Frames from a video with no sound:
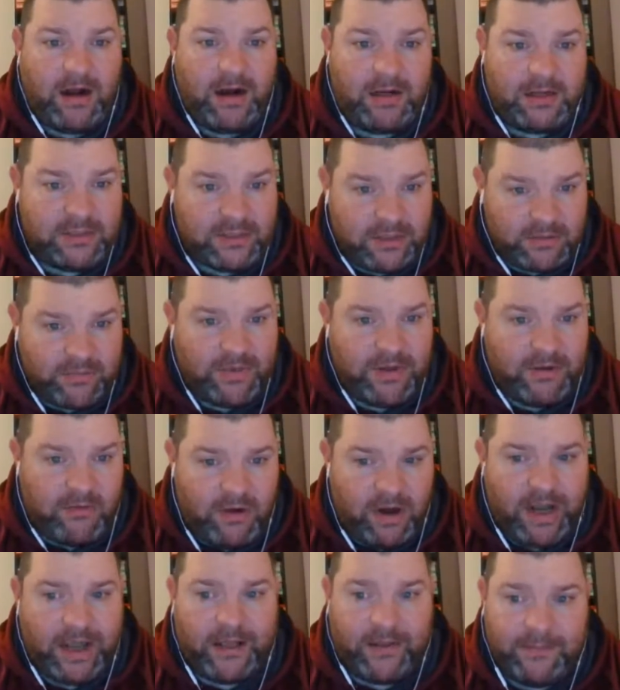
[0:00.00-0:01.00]
And it took me a
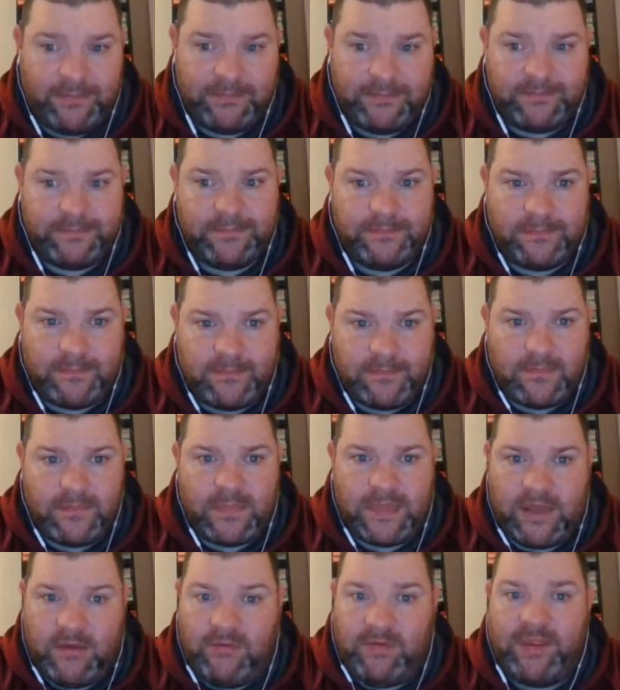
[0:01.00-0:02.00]
while.
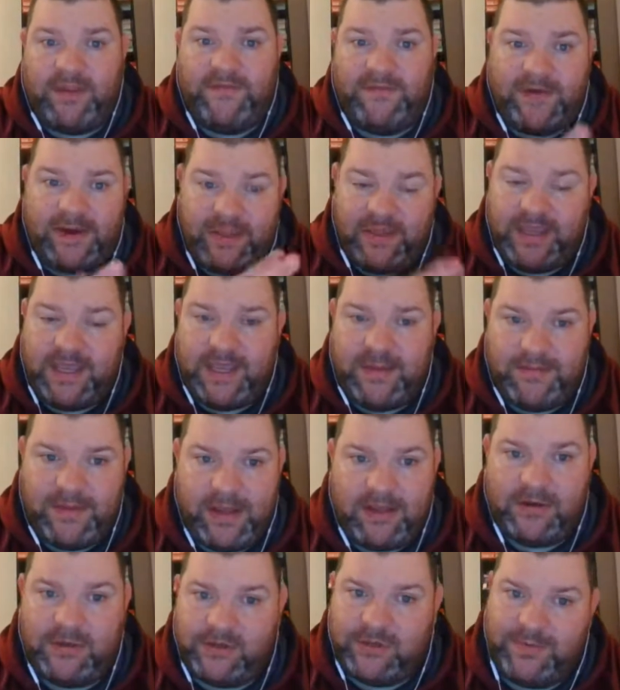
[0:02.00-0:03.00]
And when they finally came
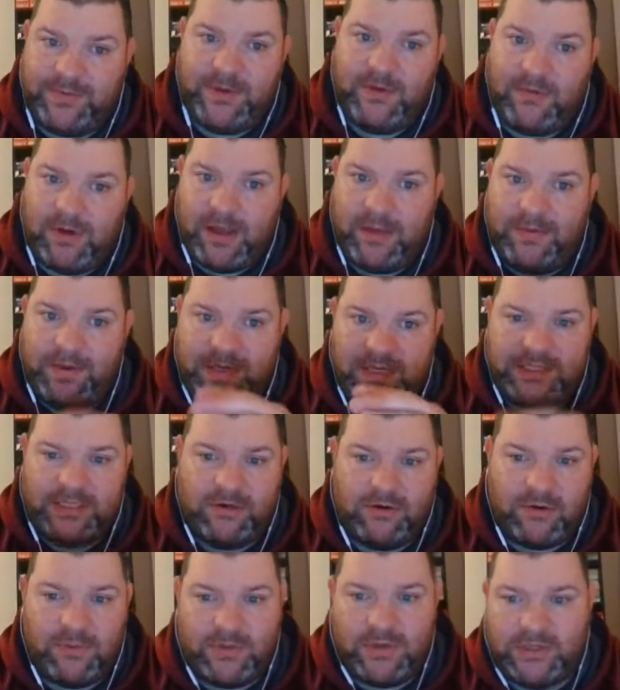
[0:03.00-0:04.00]
down, it took me a while because they
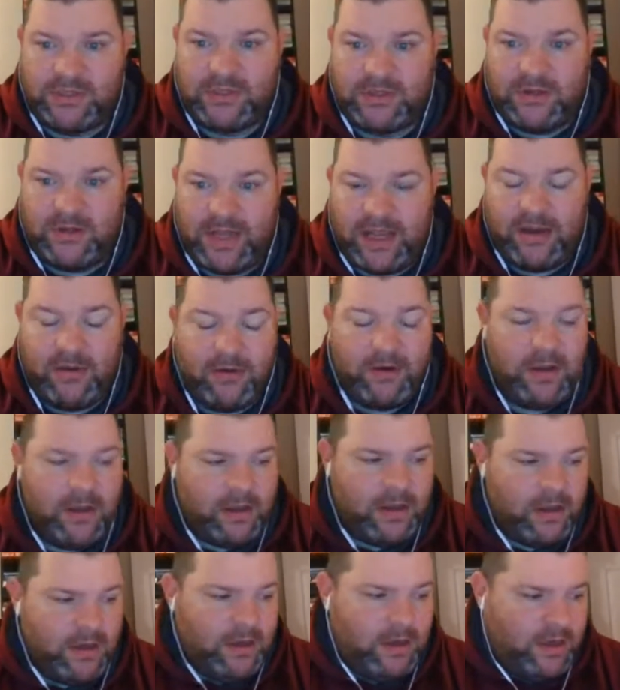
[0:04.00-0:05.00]
were almost sold out.
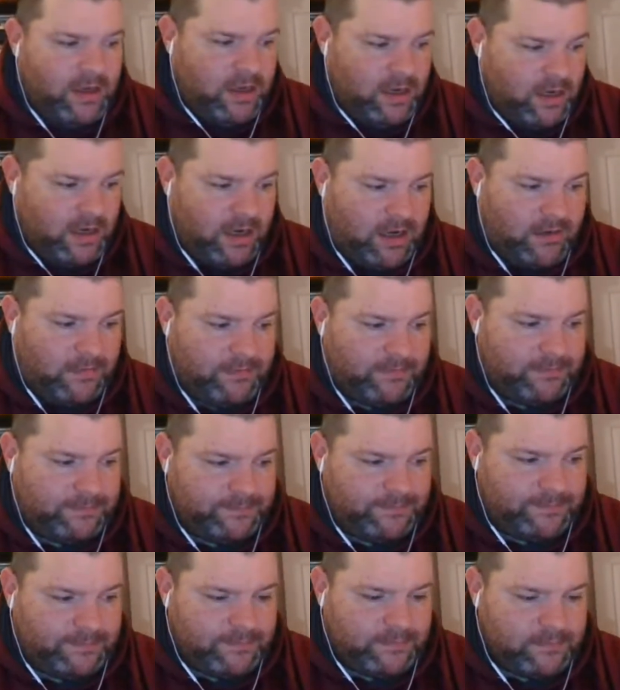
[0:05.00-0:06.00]

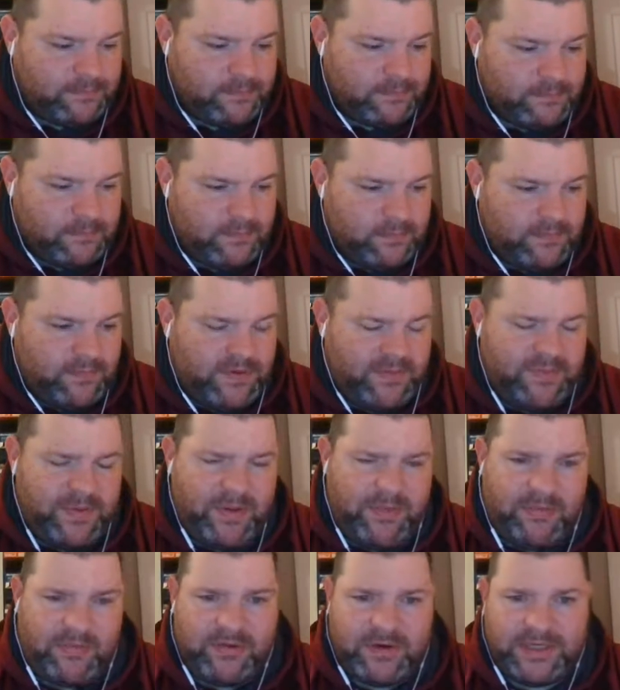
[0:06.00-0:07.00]
But
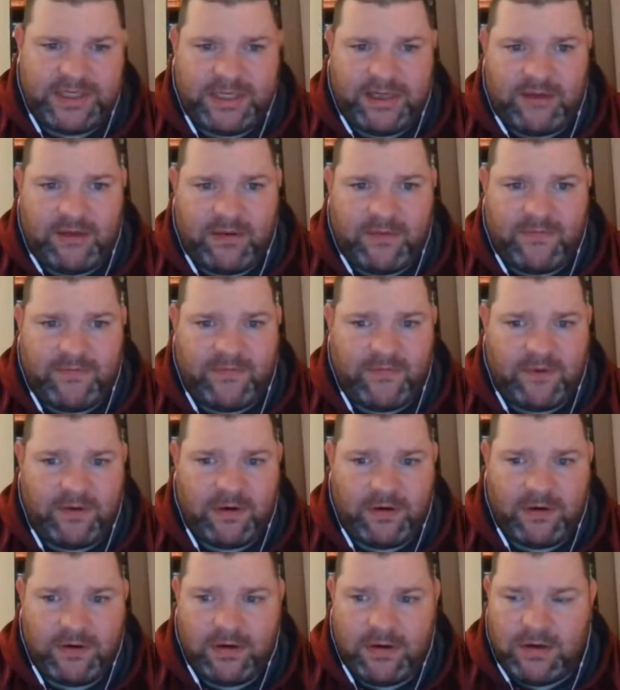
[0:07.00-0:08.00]
people were selling them
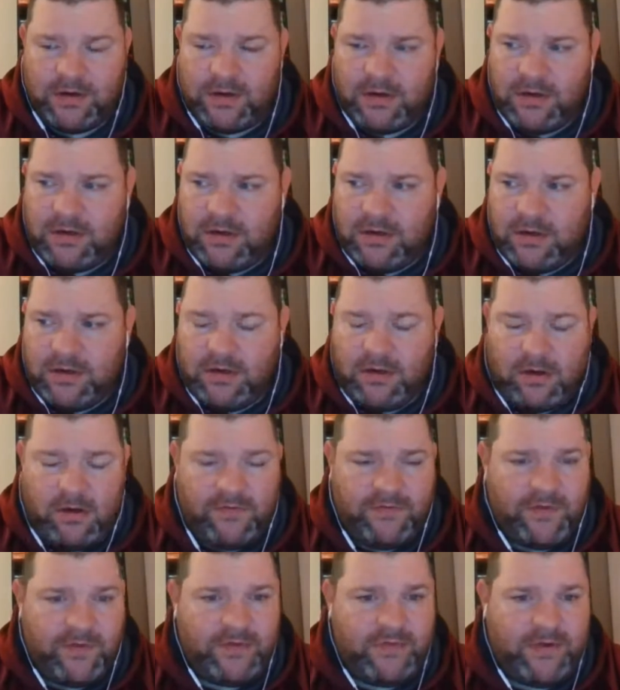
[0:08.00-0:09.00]
for
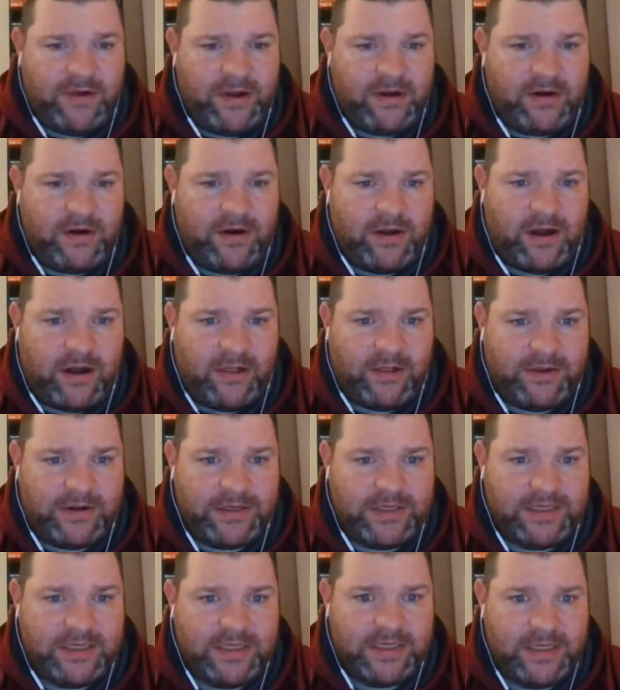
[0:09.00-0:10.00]
over
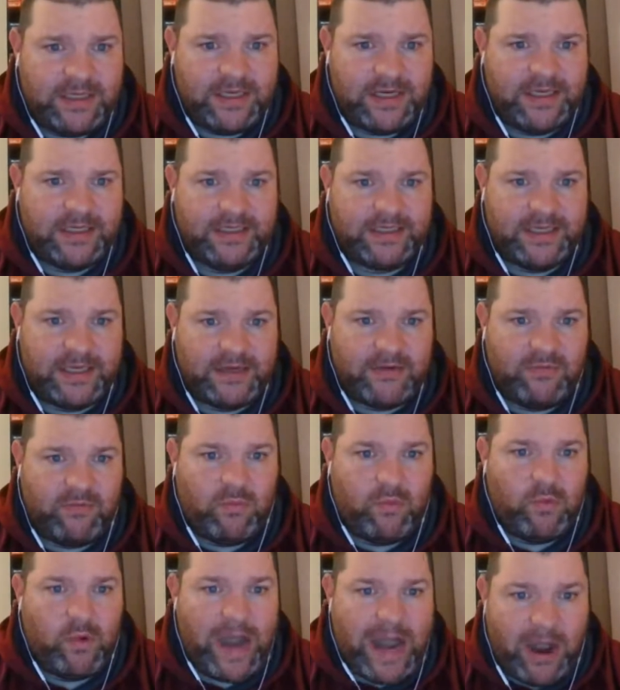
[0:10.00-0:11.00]
$300. And it's like,
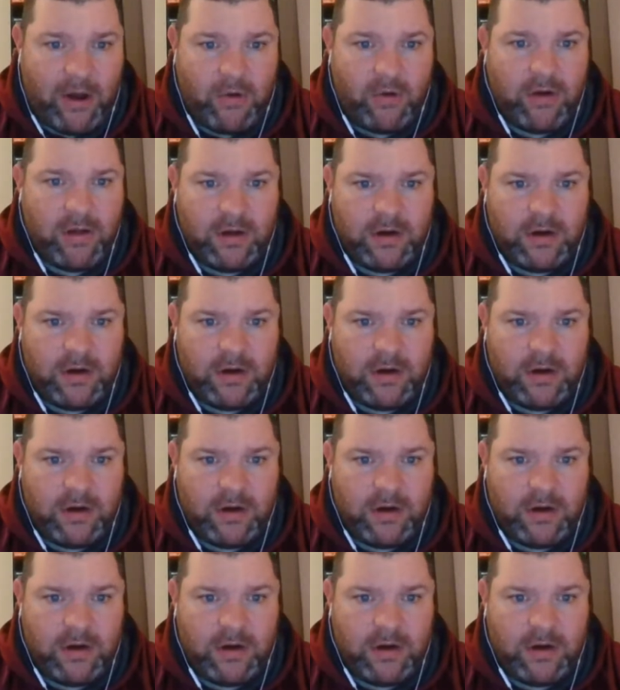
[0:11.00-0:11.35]
wow.